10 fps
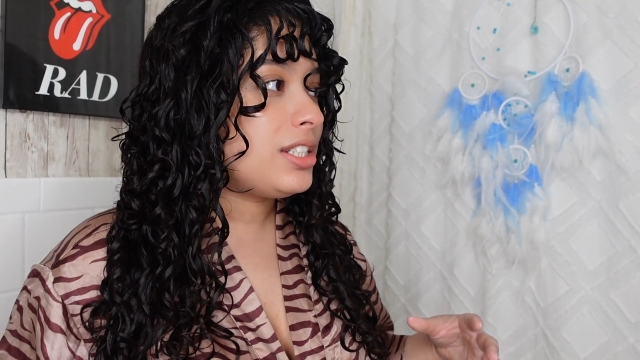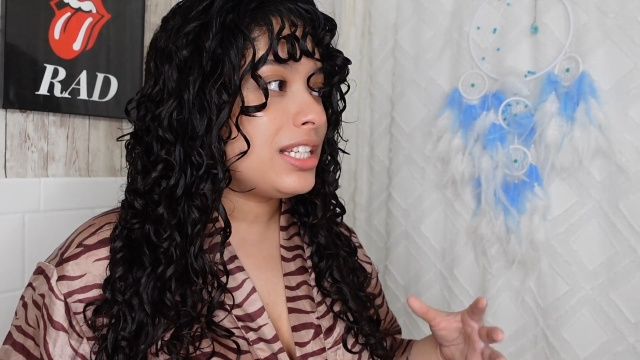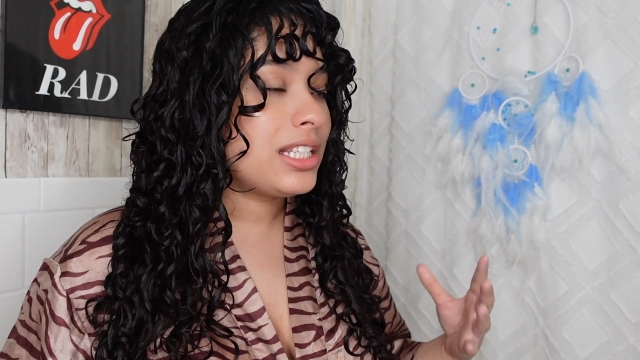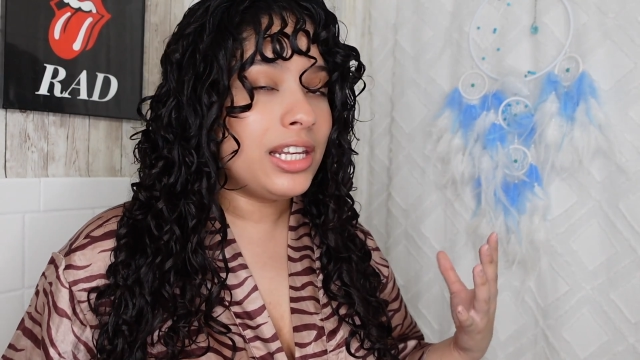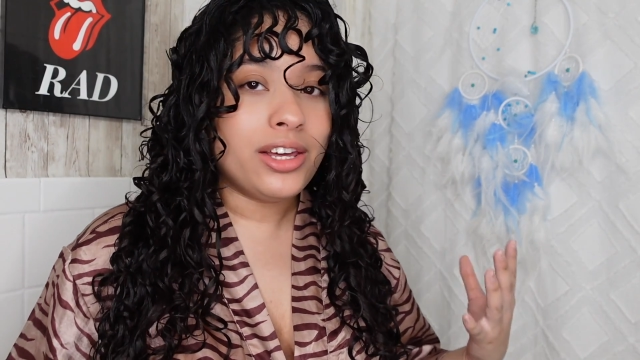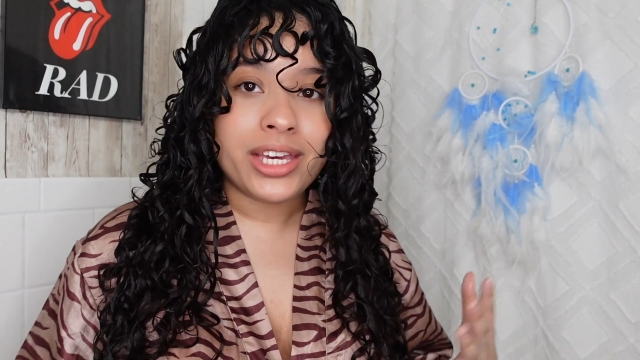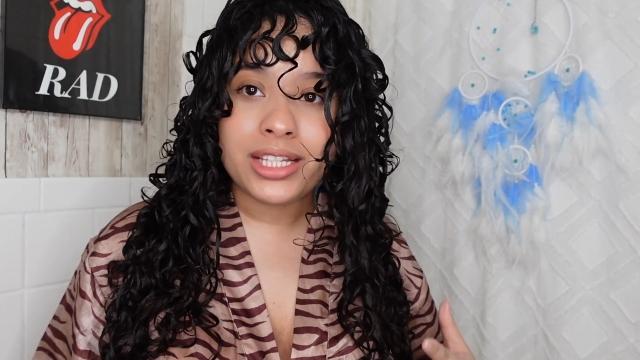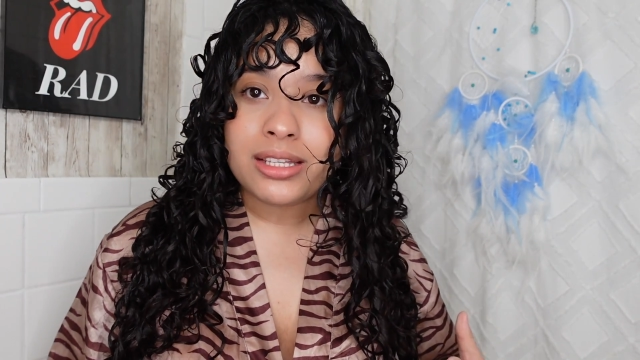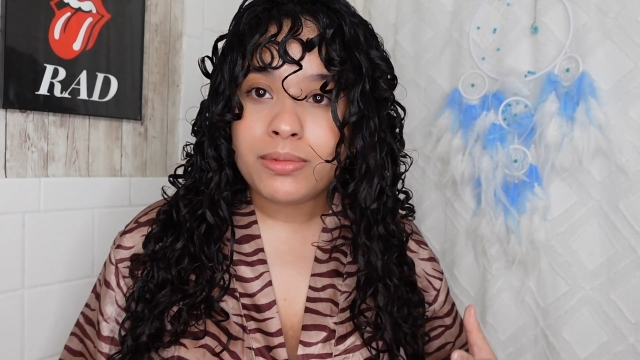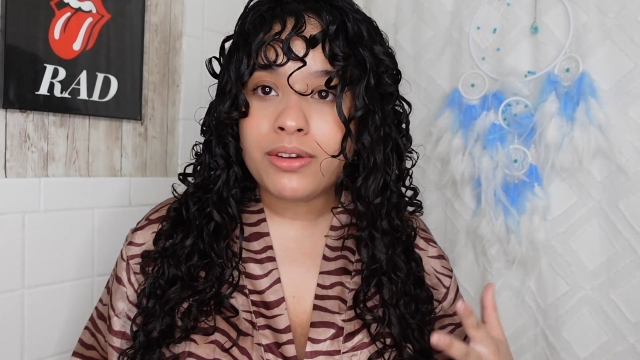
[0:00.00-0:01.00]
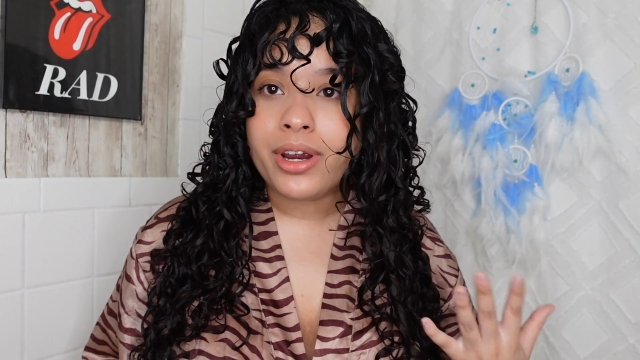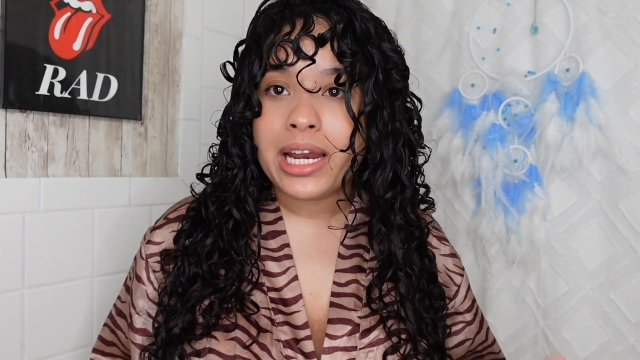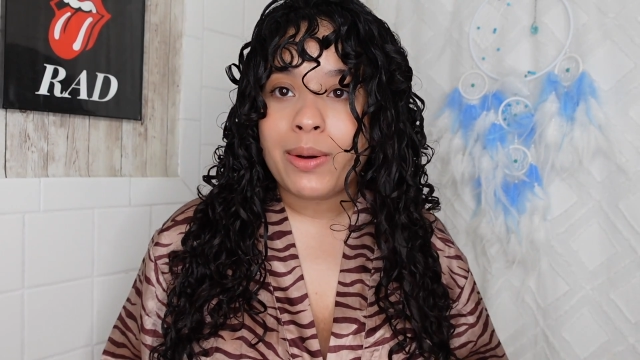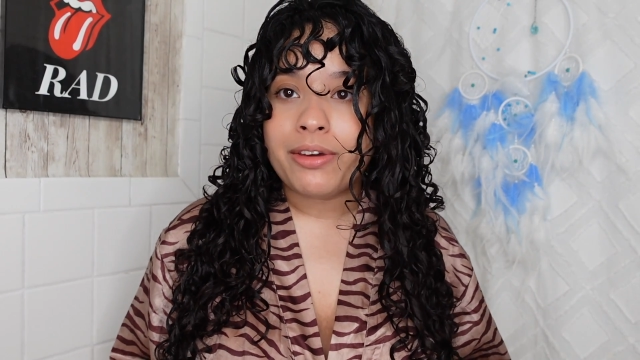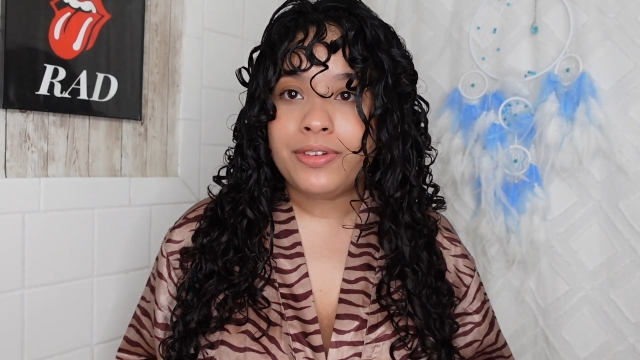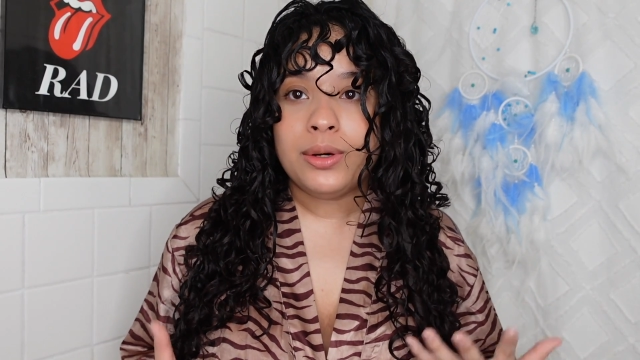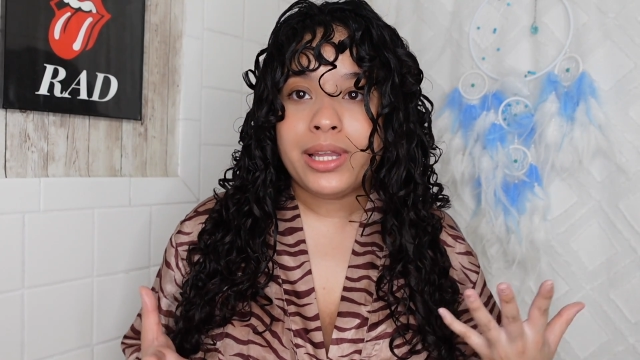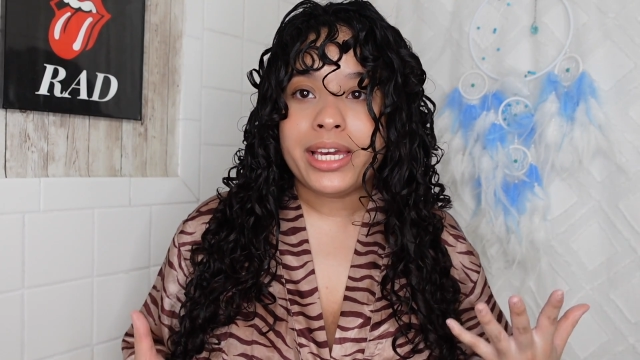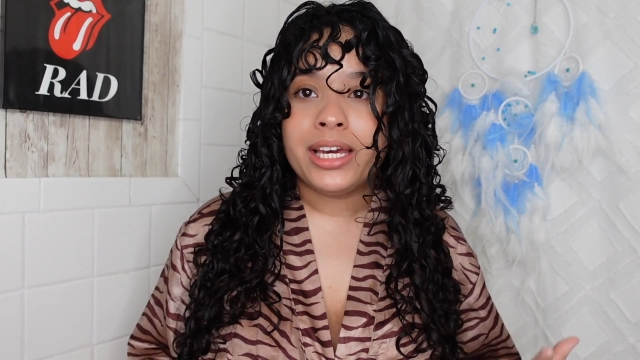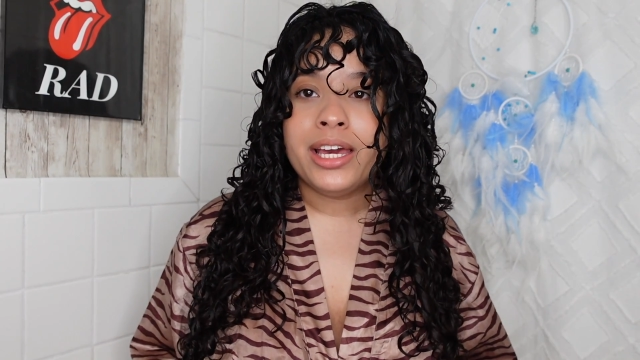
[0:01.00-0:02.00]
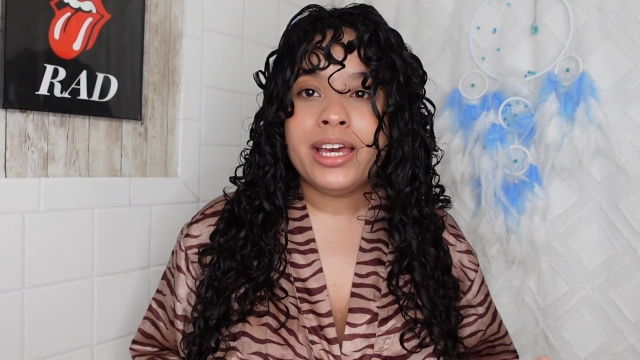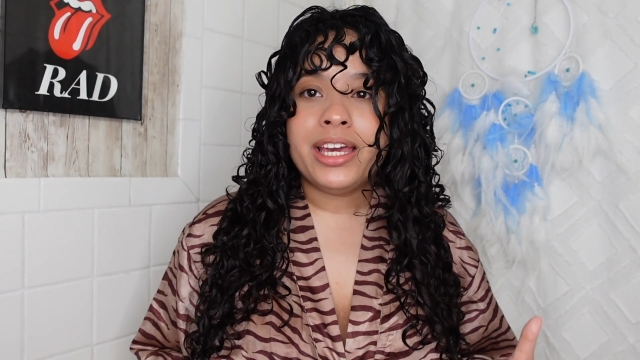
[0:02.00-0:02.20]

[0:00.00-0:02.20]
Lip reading: just looking to me right now, I feel like